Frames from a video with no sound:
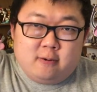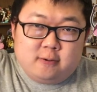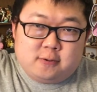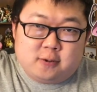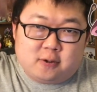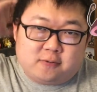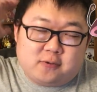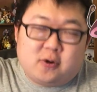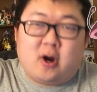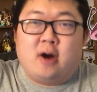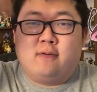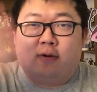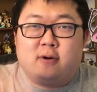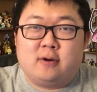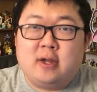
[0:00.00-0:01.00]
sort of
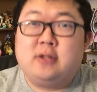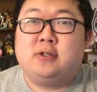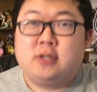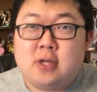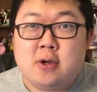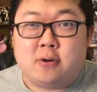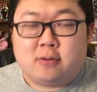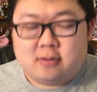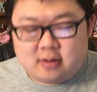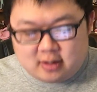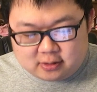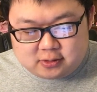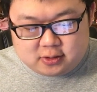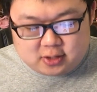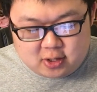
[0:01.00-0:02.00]
cover. It's cute.
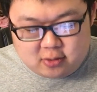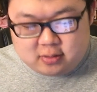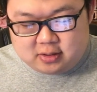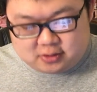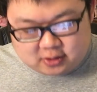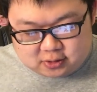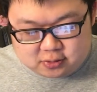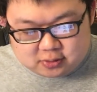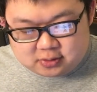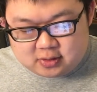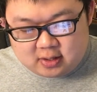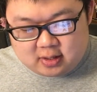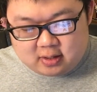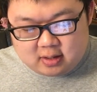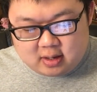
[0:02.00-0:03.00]
It's cute. It's
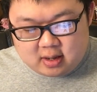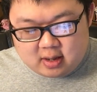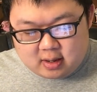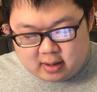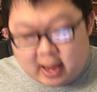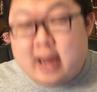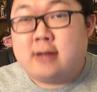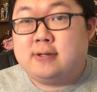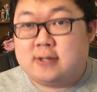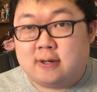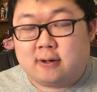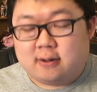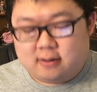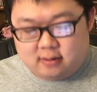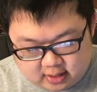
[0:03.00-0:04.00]
interesting. A
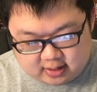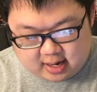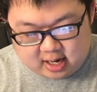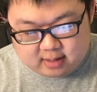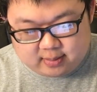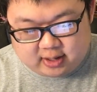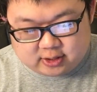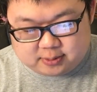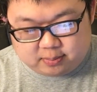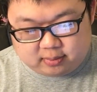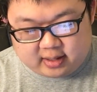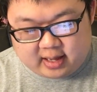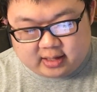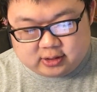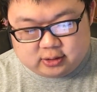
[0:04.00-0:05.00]
tier. Gigantamax
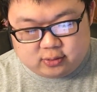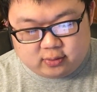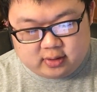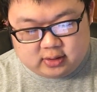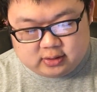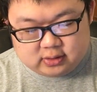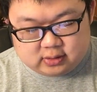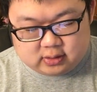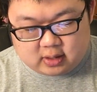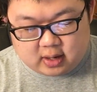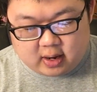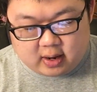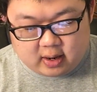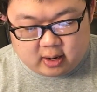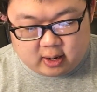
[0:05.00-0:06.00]
Blastoise.
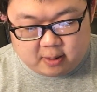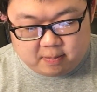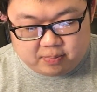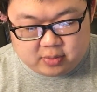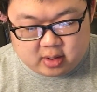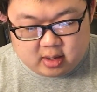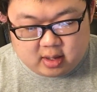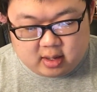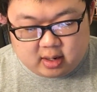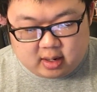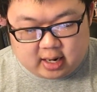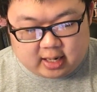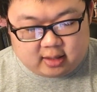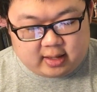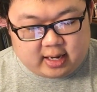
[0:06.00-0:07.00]

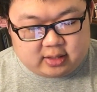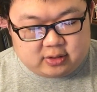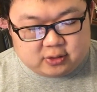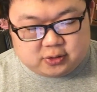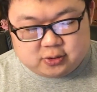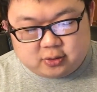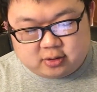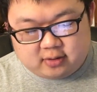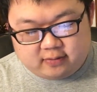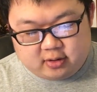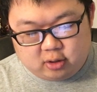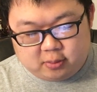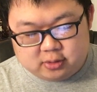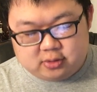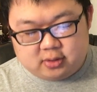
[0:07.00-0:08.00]
I like the sort of, it
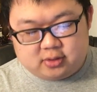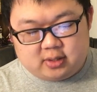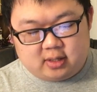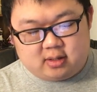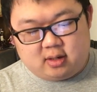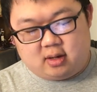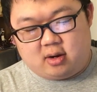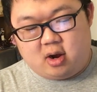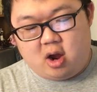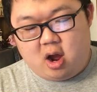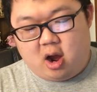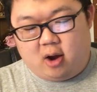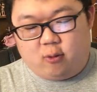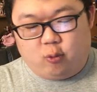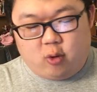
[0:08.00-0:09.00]
almost looks like a
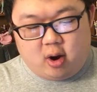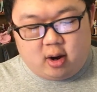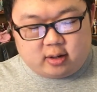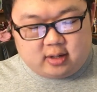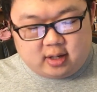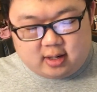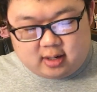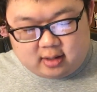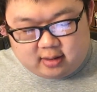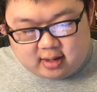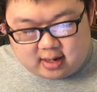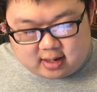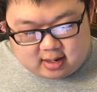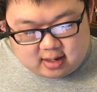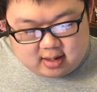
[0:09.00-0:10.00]
walking
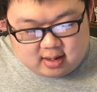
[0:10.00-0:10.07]
like